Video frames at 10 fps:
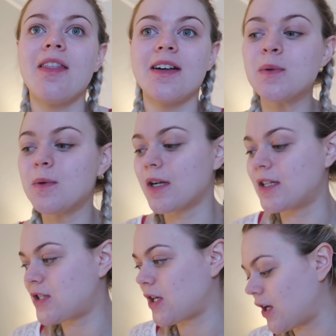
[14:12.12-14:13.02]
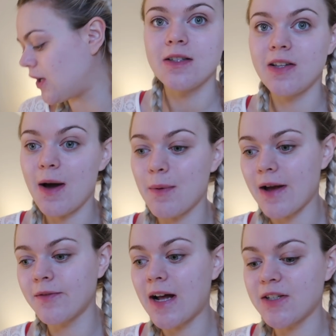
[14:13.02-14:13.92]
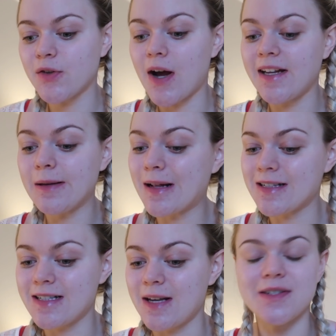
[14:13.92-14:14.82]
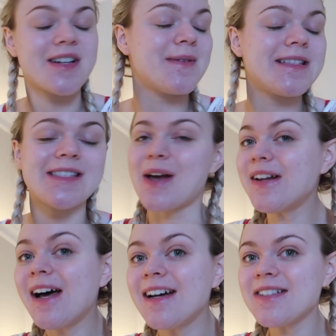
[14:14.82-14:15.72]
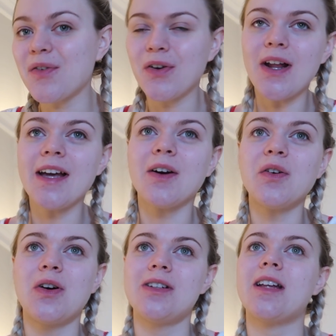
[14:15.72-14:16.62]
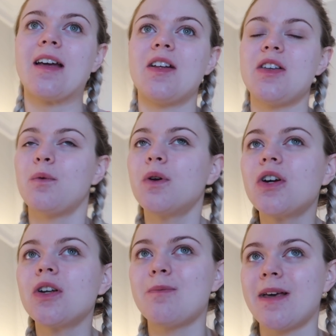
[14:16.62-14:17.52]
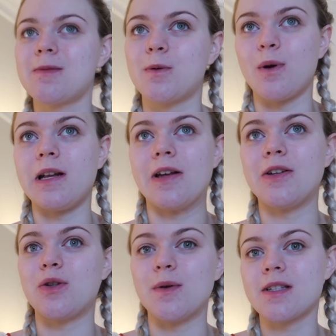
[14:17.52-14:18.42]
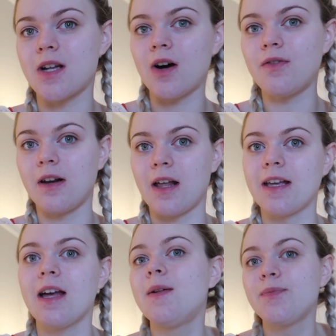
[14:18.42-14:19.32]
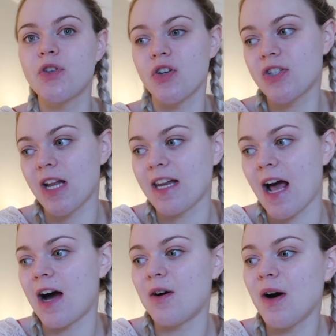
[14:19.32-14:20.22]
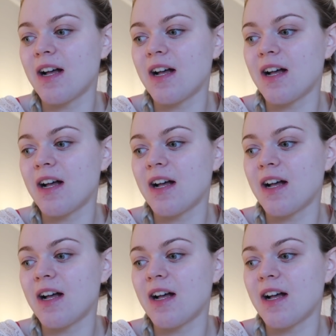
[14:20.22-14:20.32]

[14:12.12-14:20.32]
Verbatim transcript: that's what we're gonna do. So yeah, we haven't actually got any plans today, which is gonna be so nice. I feel like on holiday, like you want a good mix between like doing stuff and like just chilling out.